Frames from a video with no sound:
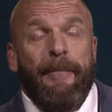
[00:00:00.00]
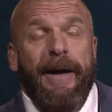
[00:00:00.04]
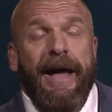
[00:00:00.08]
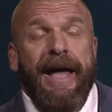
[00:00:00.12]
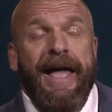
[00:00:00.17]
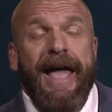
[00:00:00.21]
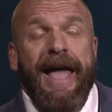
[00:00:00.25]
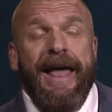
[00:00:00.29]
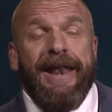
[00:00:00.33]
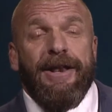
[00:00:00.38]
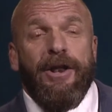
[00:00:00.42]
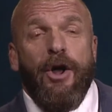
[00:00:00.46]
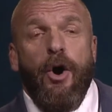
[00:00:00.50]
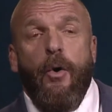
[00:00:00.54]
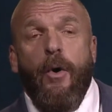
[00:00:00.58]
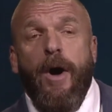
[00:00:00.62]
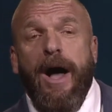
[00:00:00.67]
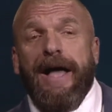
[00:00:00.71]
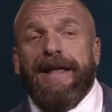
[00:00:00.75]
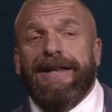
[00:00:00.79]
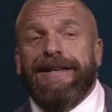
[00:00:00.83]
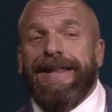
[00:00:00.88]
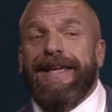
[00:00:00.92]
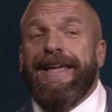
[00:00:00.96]
I had no
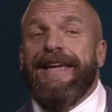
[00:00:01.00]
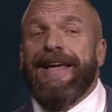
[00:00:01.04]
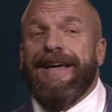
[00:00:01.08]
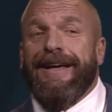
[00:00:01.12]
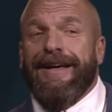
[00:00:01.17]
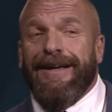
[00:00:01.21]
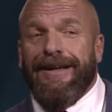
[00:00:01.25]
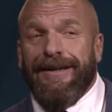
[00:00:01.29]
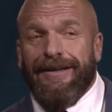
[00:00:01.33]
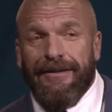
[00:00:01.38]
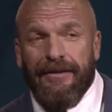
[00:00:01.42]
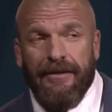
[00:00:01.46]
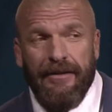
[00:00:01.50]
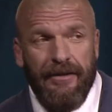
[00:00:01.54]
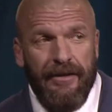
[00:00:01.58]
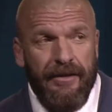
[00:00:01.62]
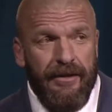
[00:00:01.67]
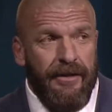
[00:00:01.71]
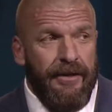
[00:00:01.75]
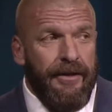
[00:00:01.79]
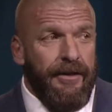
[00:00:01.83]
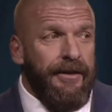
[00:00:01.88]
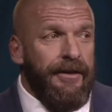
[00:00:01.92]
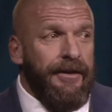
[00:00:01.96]
idea
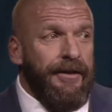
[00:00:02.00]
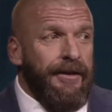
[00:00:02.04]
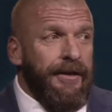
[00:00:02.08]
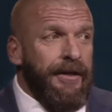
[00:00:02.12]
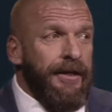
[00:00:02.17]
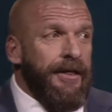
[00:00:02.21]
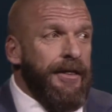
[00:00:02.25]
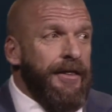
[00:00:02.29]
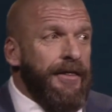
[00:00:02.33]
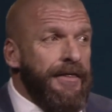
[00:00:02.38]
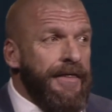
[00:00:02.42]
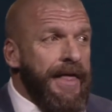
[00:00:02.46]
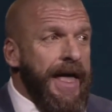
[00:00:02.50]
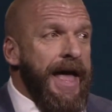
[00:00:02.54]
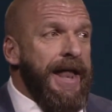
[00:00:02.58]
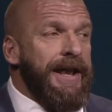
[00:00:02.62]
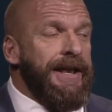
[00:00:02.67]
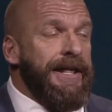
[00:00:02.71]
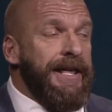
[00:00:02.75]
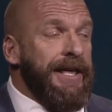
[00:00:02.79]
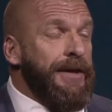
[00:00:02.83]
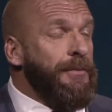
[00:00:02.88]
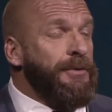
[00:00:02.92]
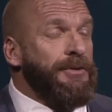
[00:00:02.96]

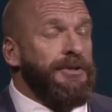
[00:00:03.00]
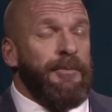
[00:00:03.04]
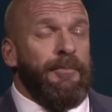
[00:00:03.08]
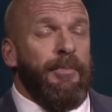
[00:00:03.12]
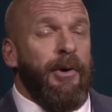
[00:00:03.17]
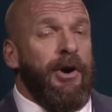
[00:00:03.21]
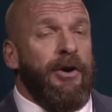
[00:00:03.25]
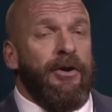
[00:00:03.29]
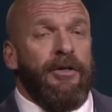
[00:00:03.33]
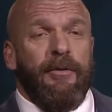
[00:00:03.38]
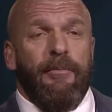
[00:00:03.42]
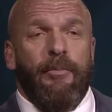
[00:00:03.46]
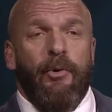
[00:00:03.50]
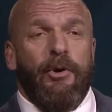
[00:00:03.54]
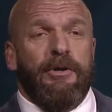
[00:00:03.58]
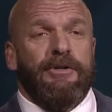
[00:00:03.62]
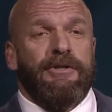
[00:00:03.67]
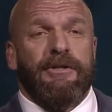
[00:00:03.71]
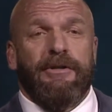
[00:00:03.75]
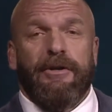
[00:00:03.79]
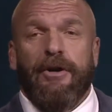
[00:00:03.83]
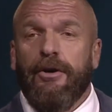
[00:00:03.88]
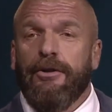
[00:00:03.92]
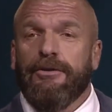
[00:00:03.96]
that he was a part of the Boys
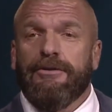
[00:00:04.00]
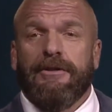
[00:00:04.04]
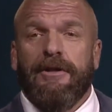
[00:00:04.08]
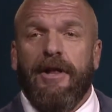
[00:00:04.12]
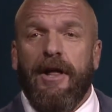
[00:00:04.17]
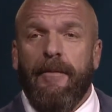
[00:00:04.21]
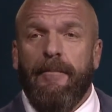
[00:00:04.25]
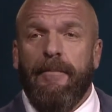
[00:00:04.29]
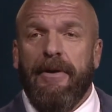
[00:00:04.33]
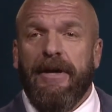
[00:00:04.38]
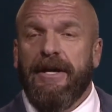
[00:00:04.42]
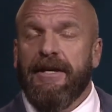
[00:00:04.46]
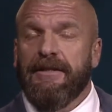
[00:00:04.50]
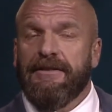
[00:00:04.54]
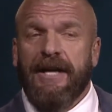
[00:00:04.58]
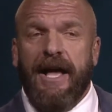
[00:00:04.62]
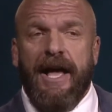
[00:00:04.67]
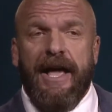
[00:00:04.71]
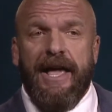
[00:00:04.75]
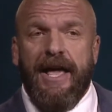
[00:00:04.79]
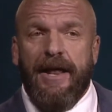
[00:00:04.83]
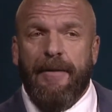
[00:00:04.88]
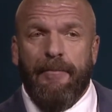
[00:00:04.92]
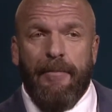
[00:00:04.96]
and Girls Club, because
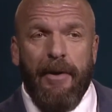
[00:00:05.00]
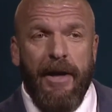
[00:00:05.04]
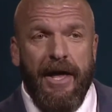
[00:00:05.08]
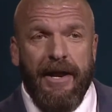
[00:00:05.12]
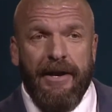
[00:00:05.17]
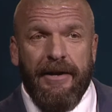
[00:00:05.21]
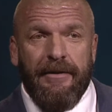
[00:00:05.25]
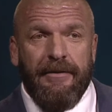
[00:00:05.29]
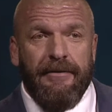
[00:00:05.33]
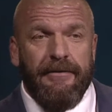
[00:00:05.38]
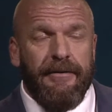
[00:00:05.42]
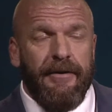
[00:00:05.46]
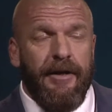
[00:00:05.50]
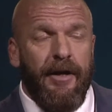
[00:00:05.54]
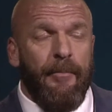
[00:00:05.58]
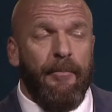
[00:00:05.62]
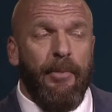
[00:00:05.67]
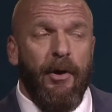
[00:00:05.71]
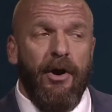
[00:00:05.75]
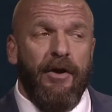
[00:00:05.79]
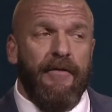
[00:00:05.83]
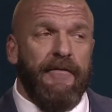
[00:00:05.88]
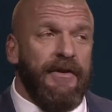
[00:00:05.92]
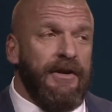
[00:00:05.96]
I had been a
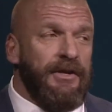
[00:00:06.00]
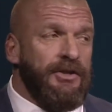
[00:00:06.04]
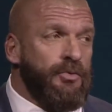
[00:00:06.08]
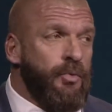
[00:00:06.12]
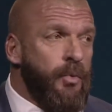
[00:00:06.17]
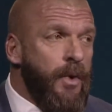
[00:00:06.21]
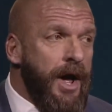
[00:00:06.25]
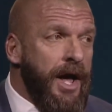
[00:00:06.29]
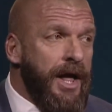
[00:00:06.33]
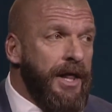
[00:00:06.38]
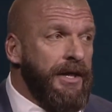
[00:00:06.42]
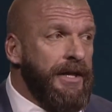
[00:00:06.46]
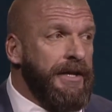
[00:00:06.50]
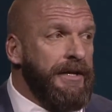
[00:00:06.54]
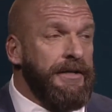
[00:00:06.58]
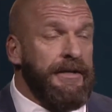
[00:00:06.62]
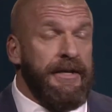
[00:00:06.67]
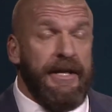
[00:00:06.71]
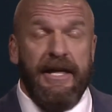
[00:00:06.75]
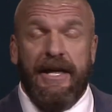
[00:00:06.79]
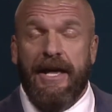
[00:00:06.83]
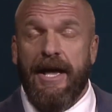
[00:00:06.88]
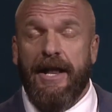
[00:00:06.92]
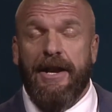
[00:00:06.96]
part of it as well, and
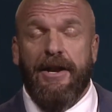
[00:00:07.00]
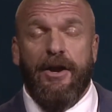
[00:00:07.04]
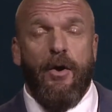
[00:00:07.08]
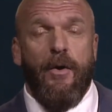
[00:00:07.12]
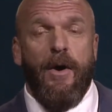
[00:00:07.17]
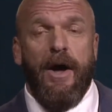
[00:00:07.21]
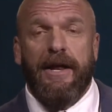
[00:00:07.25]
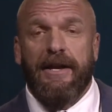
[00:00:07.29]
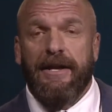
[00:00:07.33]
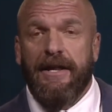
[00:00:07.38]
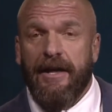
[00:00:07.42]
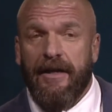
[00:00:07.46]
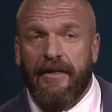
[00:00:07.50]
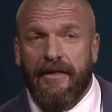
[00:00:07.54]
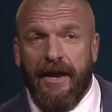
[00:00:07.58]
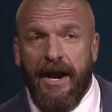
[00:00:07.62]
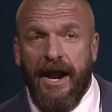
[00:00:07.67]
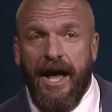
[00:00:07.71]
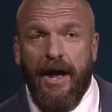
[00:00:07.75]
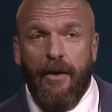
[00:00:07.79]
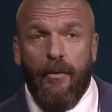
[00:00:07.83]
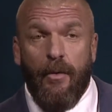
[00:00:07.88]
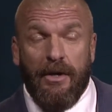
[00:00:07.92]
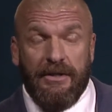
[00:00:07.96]
he had no idea that
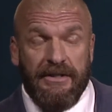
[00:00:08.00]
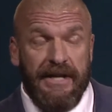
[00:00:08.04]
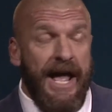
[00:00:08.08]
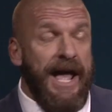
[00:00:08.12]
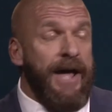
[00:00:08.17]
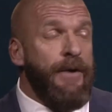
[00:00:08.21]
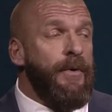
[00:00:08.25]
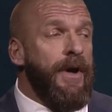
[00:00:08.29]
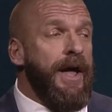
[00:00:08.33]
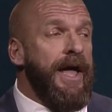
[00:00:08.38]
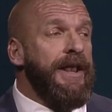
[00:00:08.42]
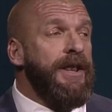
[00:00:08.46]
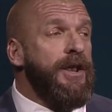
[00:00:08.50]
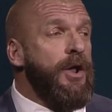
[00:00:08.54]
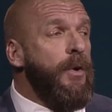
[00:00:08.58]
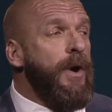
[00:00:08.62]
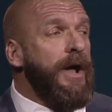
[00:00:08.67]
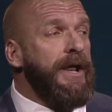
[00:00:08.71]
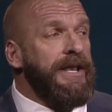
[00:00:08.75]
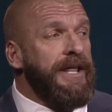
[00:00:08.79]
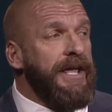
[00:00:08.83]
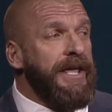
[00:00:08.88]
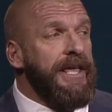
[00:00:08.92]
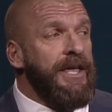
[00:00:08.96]
I was. I had no
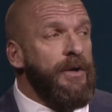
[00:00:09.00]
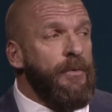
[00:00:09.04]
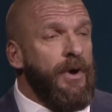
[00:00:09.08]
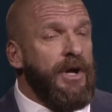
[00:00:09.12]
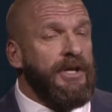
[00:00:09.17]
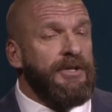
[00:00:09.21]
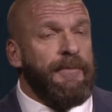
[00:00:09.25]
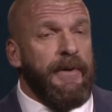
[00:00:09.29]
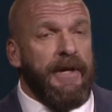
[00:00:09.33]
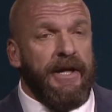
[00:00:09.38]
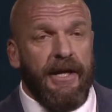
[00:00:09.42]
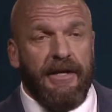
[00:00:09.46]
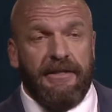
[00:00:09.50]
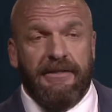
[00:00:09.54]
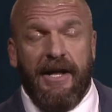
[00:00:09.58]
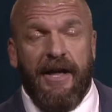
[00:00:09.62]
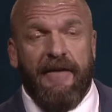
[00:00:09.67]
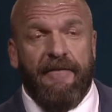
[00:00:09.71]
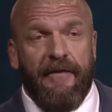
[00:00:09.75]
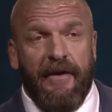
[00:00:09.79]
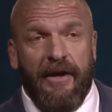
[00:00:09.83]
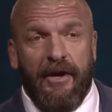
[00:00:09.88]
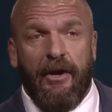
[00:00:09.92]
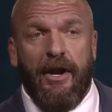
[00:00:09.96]
idea he was, because I
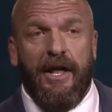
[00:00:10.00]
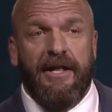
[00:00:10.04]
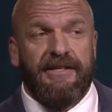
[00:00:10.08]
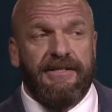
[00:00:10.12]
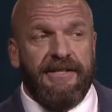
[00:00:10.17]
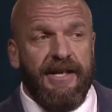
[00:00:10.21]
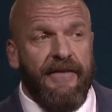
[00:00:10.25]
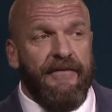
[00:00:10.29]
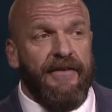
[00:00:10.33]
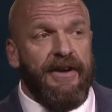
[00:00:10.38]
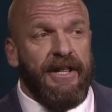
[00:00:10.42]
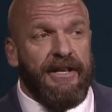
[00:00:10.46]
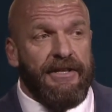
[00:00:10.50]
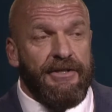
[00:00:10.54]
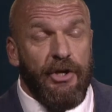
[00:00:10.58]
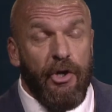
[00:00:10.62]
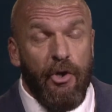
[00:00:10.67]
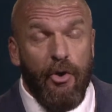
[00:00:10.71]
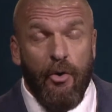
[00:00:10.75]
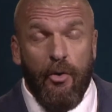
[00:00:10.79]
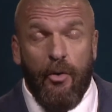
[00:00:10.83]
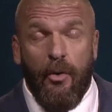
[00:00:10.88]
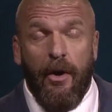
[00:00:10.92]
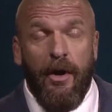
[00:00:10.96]
figured at
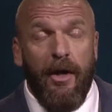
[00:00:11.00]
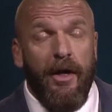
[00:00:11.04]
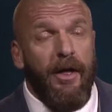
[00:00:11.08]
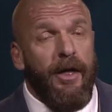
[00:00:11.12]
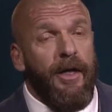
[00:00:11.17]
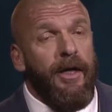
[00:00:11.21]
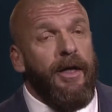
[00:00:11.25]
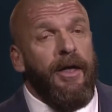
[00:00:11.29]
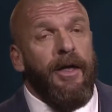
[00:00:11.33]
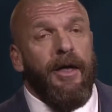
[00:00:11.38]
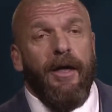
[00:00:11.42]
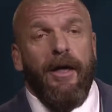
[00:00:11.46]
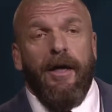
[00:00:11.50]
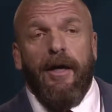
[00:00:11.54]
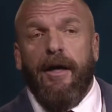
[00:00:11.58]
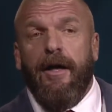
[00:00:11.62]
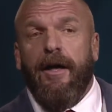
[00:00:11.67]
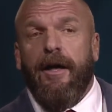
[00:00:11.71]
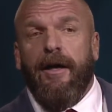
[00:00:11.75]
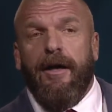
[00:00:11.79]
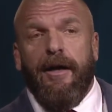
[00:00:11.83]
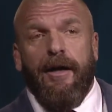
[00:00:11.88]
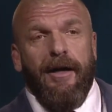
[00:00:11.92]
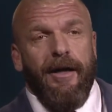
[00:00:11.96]
72,
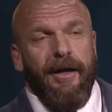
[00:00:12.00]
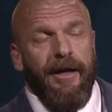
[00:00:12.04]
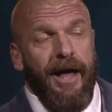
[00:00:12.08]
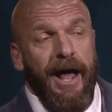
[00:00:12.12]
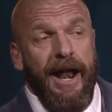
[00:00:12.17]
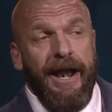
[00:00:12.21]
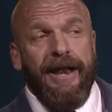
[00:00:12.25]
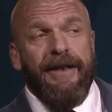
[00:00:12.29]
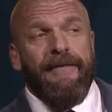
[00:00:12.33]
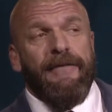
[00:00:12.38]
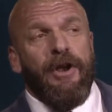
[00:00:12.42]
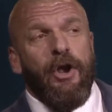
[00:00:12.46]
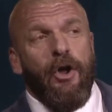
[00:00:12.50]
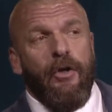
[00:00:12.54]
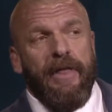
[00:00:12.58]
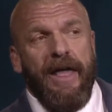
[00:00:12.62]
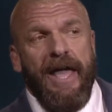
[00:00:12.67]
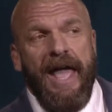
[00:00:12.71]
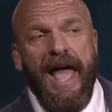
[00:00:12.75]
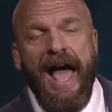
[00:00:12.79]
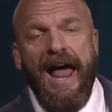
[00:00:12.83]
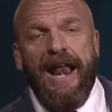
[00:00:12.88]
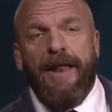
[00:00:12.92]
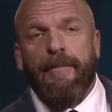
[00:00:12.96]
I didn't even know they
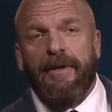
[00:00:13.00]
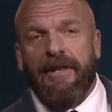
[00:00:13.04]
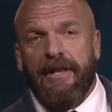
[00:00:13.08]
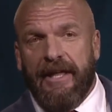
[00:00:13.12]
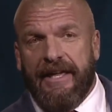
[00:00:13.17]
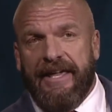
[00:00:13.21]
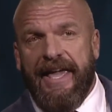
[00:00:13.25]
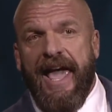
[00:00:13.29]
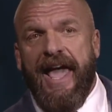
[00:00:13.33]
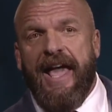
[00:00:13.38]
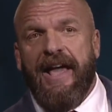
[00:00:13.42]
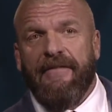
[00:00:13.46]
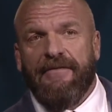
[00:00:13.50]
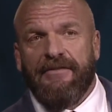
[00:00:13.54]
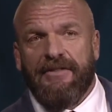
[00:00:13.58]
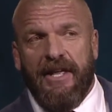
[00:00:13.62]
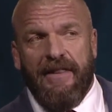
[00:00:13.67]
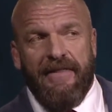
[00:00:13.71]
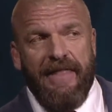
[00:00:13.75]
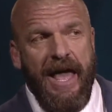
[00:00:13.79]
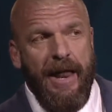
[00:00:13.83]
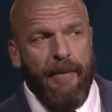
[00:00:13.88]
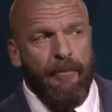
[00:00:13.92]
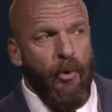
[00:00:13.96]
had him in the caves
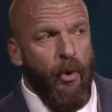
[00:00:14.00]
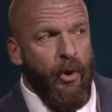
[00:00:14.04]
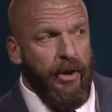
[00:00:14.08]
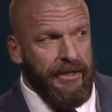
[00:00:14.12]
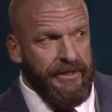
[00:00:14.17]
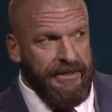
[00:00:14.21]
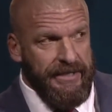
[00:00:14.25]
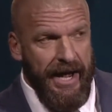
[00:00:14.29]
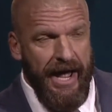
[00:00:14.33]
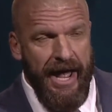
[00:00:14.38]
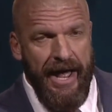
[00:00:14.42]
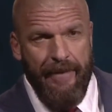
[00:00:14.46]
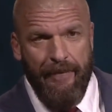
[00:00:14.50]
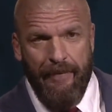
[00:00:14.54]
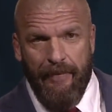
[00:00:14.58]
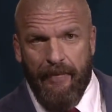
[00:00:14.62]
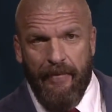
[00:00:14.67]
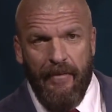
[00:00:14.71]
at that point in time.